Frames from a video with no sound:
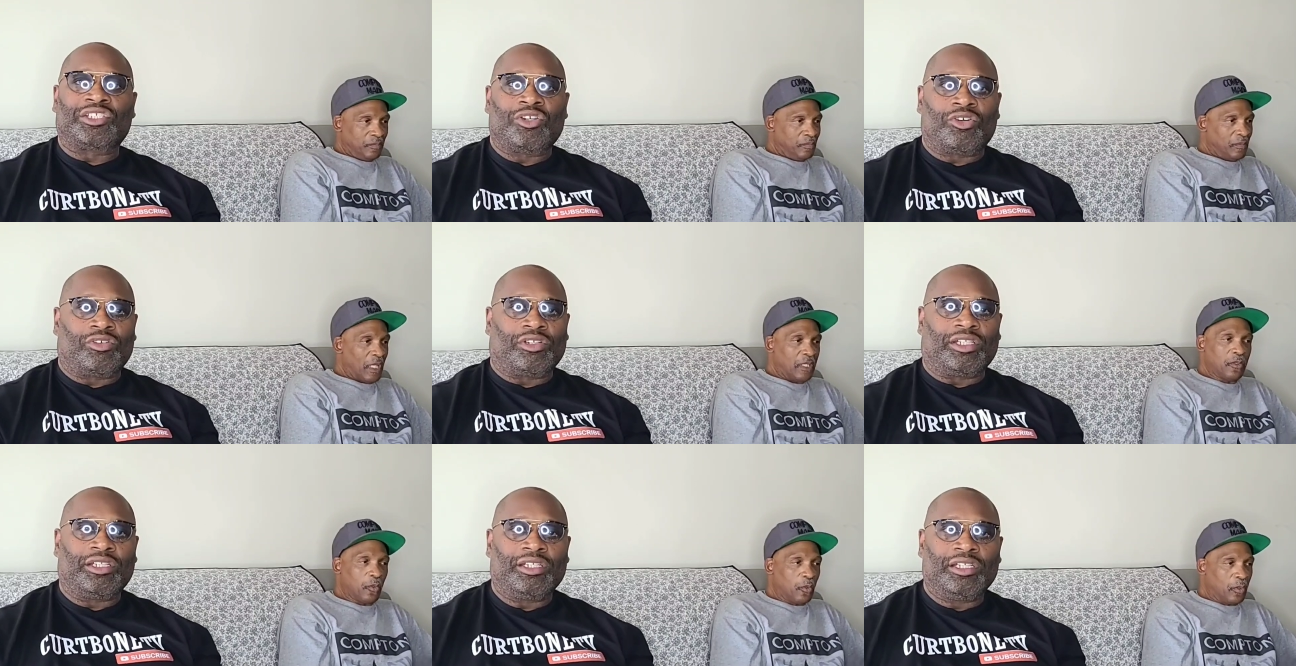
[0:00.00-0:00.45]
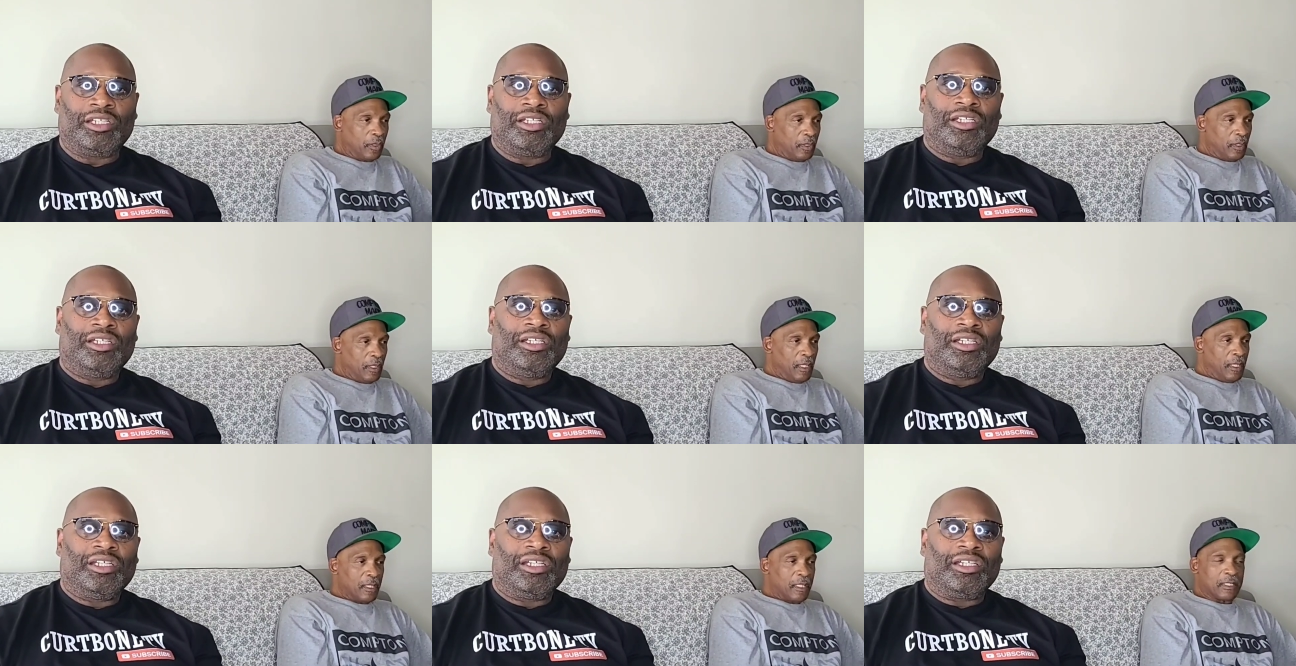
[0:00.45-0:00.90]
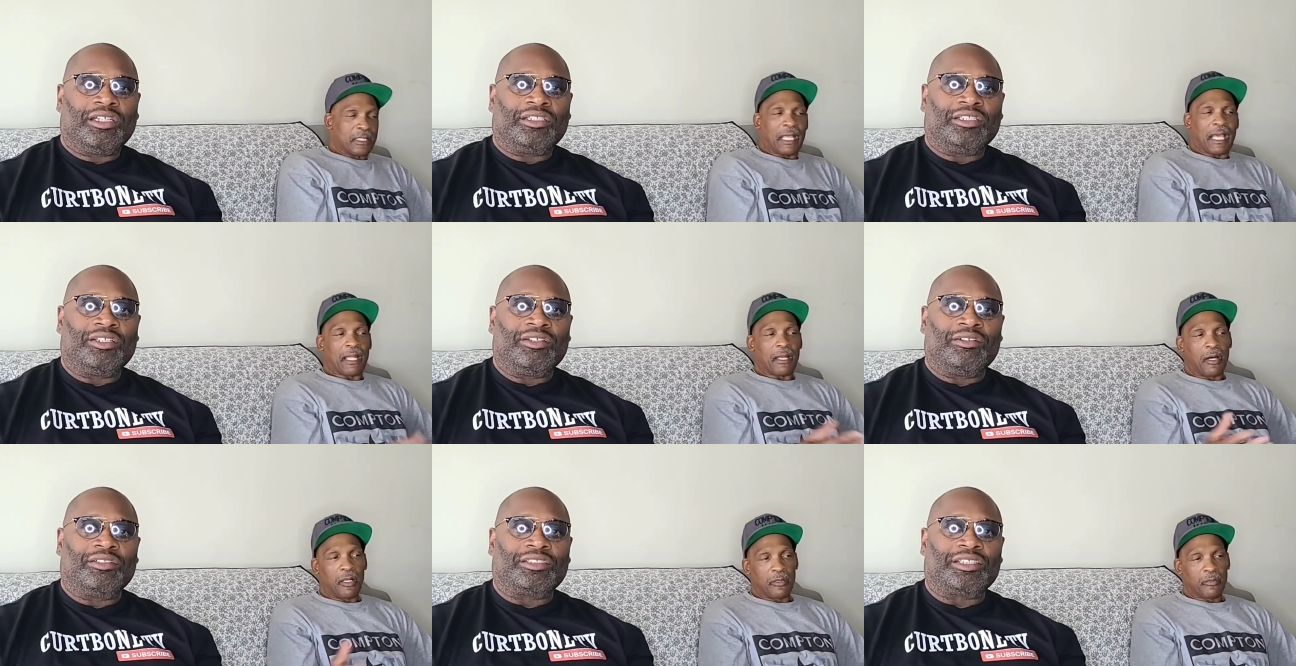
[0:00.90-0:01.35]
Speaker 1: do it. yeah, because they
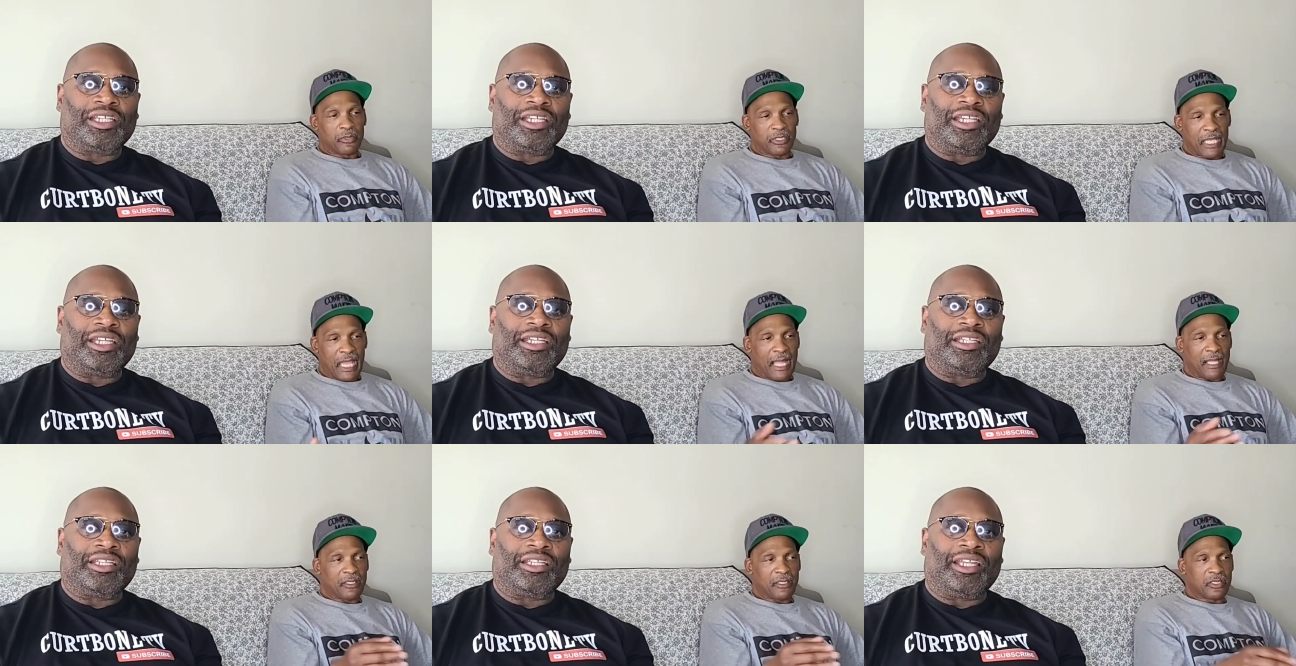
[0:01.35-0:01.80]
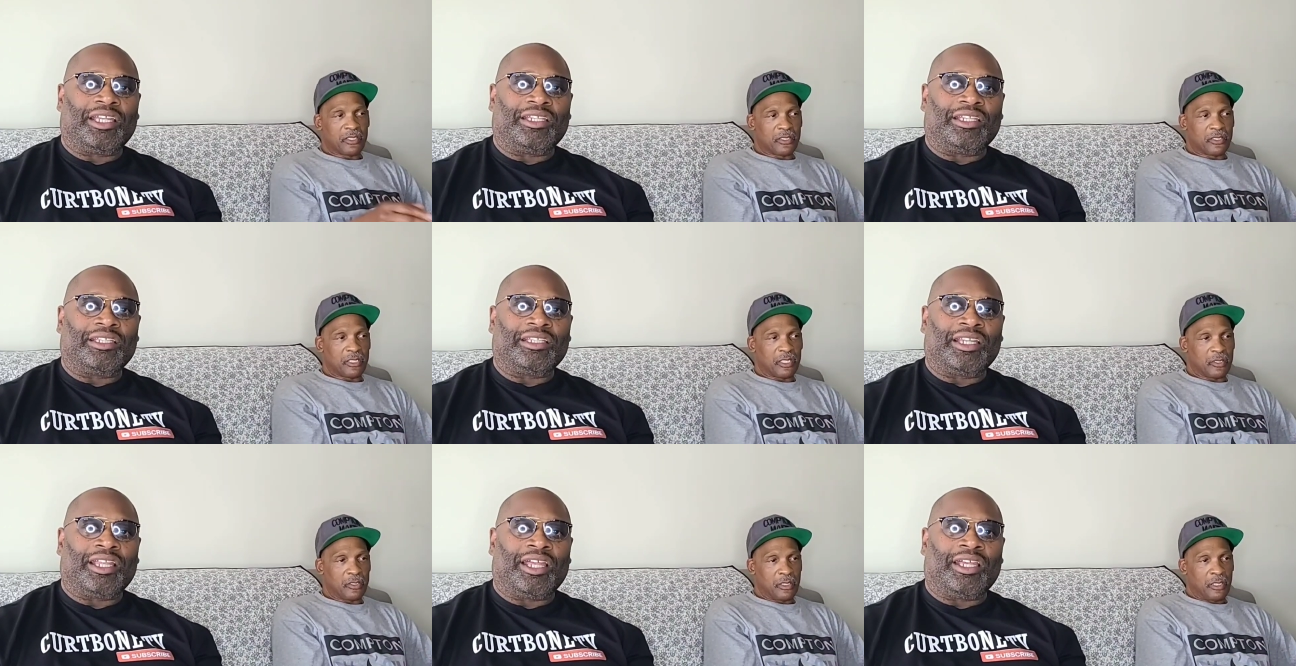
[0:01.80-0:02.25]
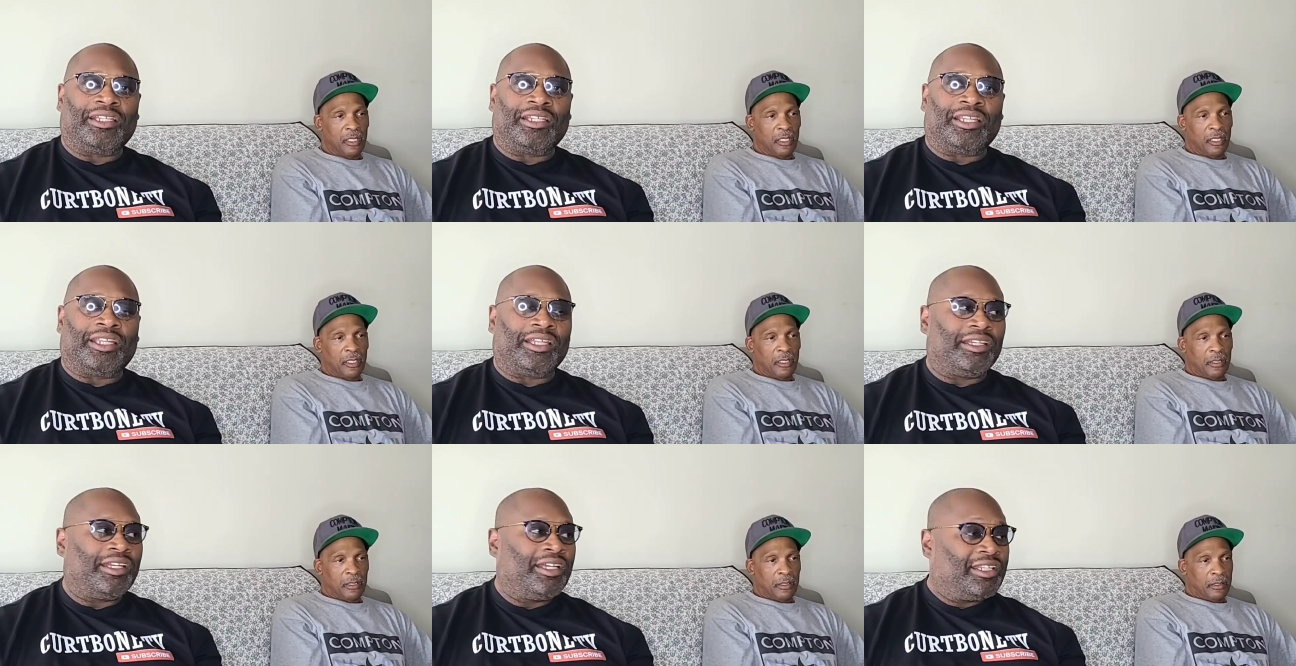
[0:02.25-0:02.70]
got you know all the challenges. Like, shit.
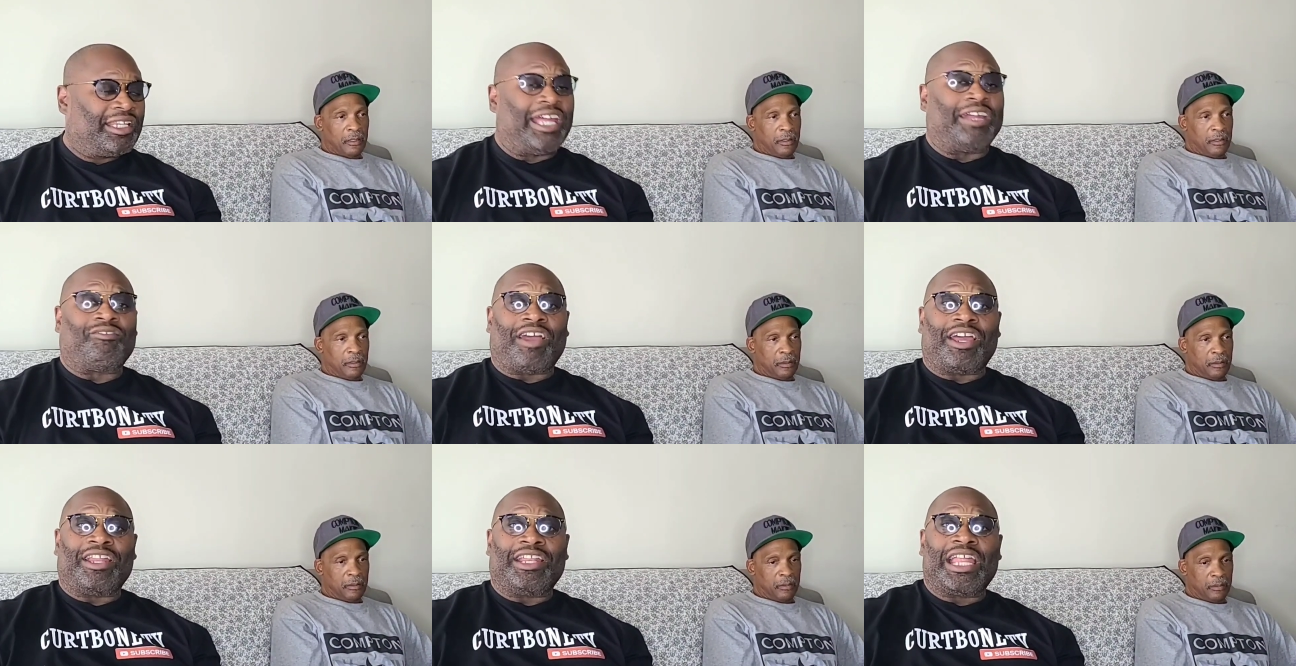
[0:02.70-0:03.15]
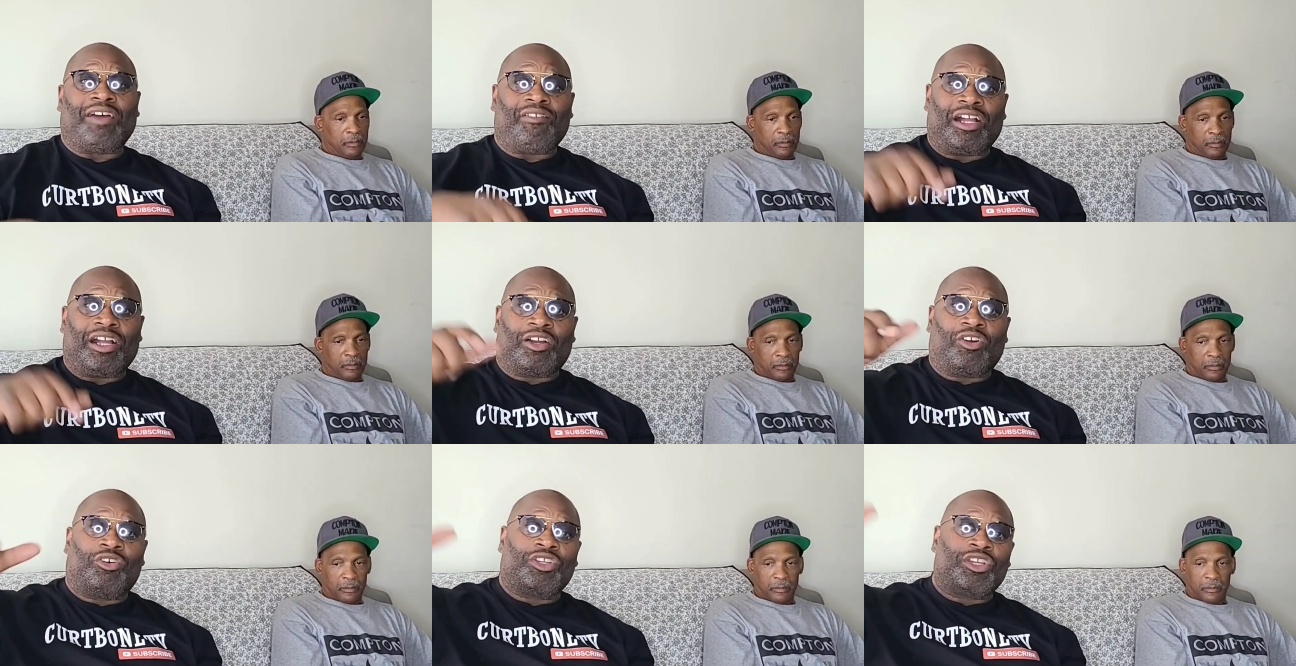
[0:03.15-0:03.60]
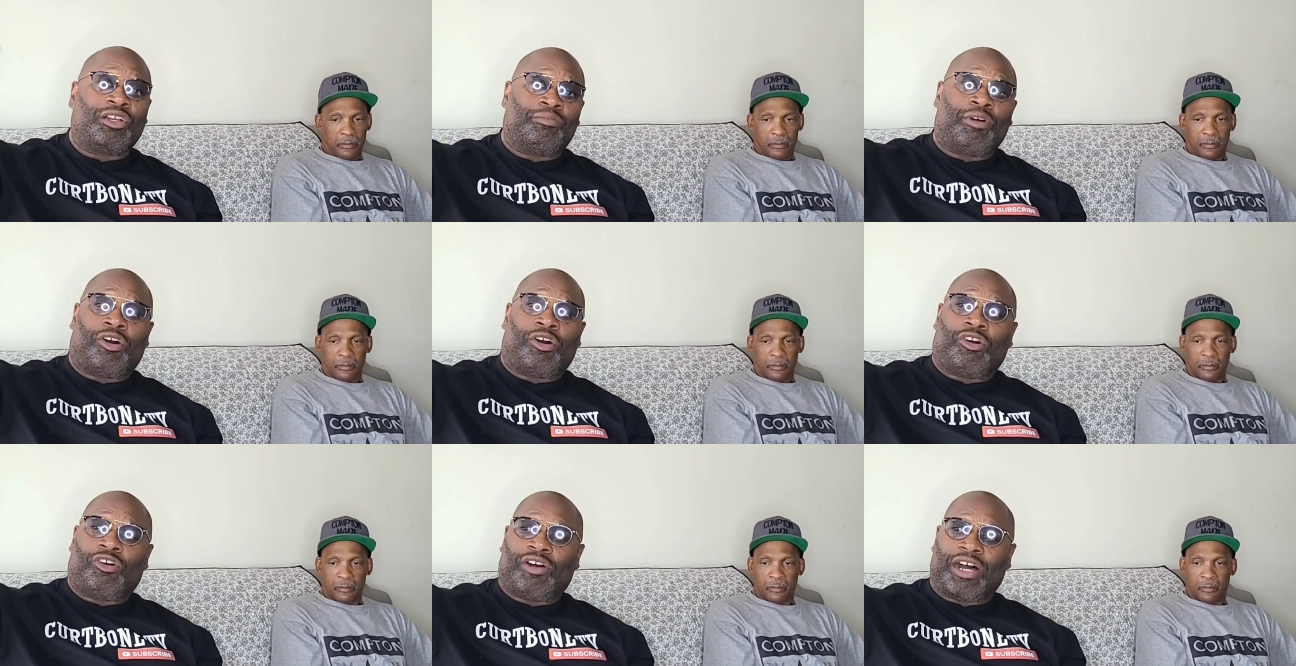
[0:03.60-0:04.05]
Like, like, True. Like right now, if I go to your
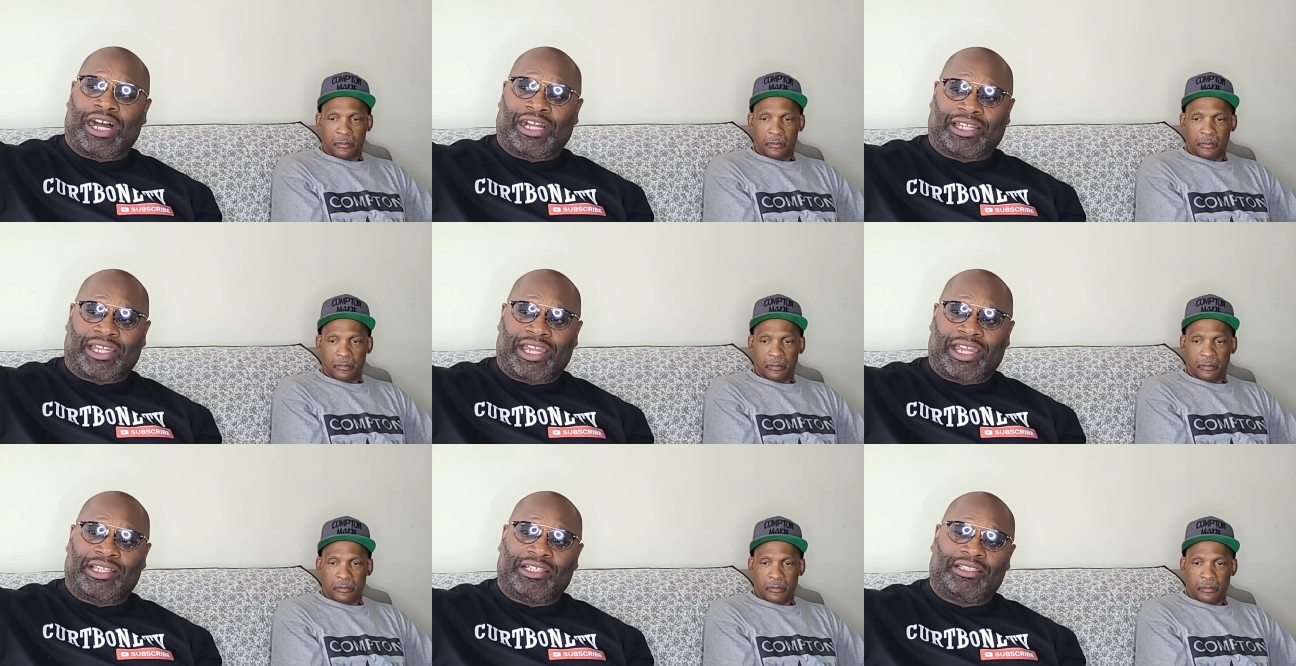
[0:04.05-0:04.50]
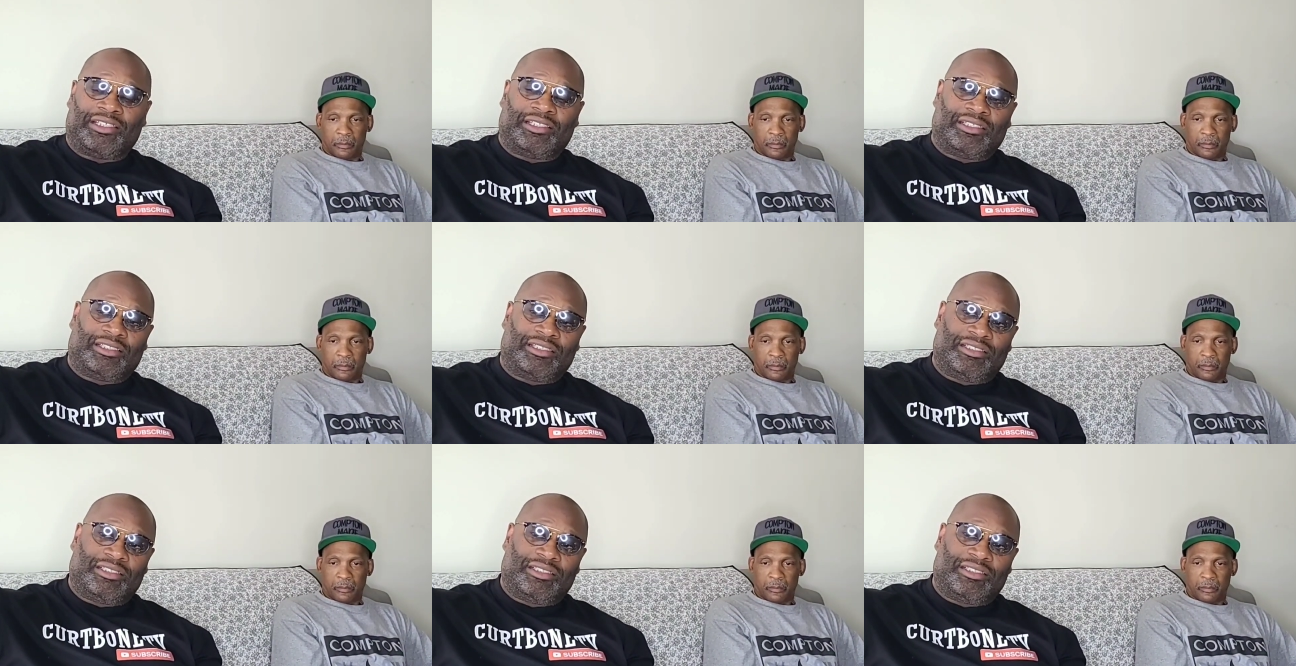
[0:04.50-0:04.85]
mall, I can't.